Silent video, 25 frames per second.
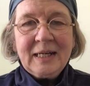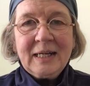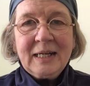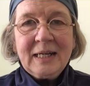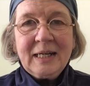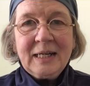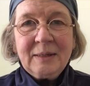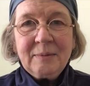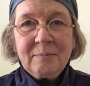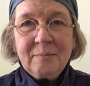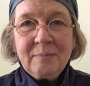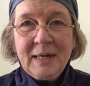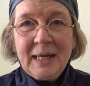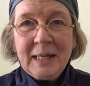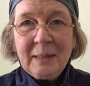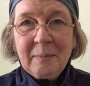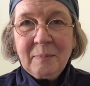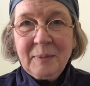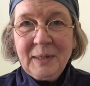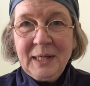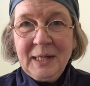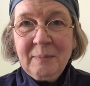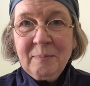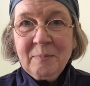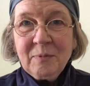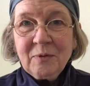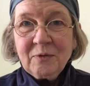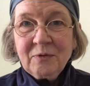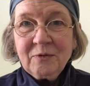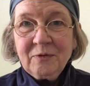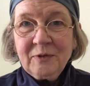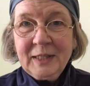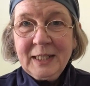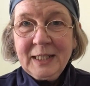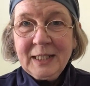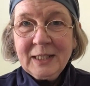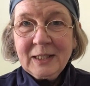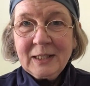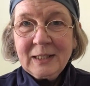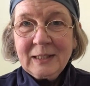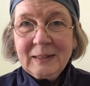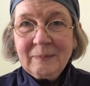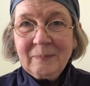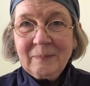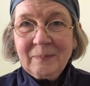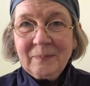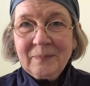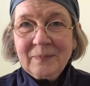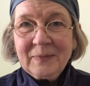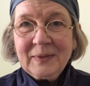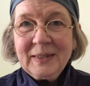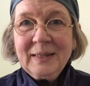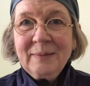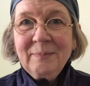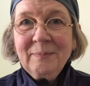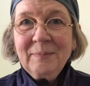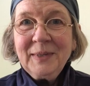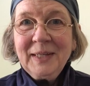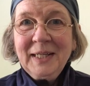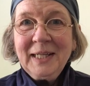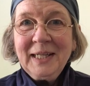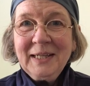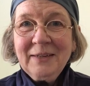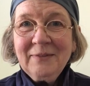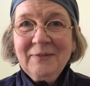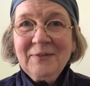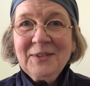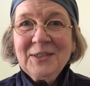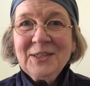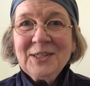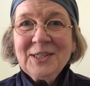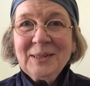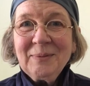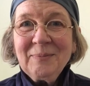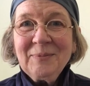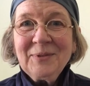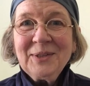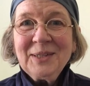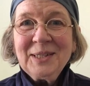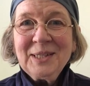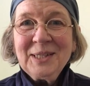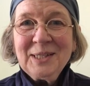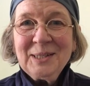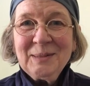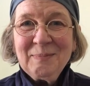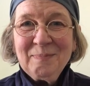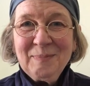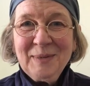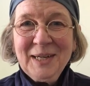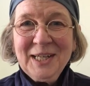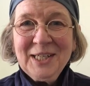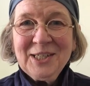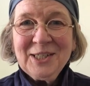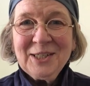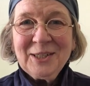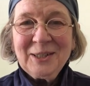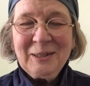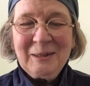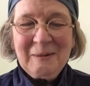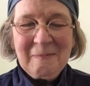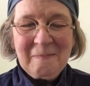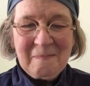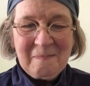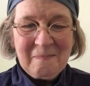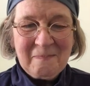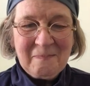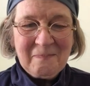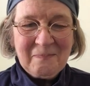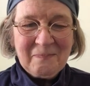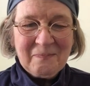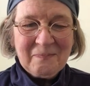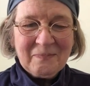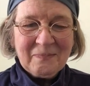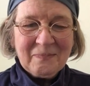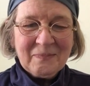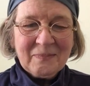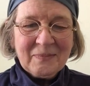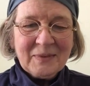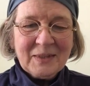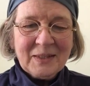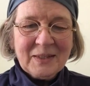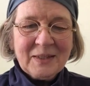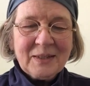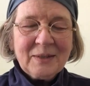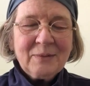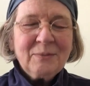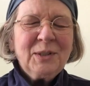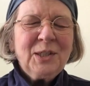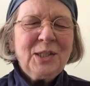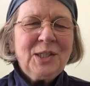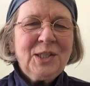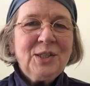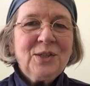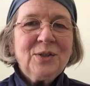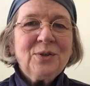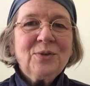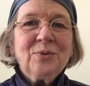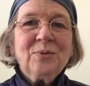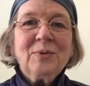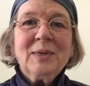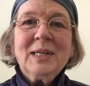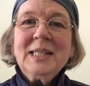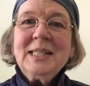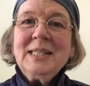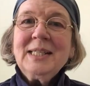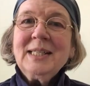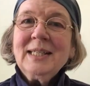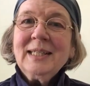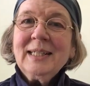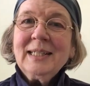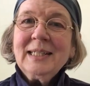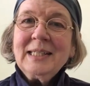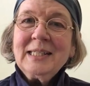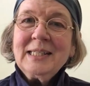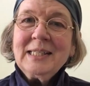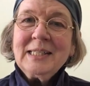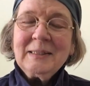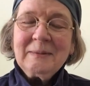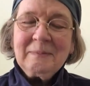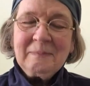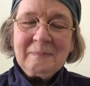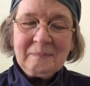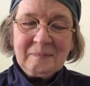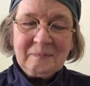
and make people feel they've been given something special, which is always nice.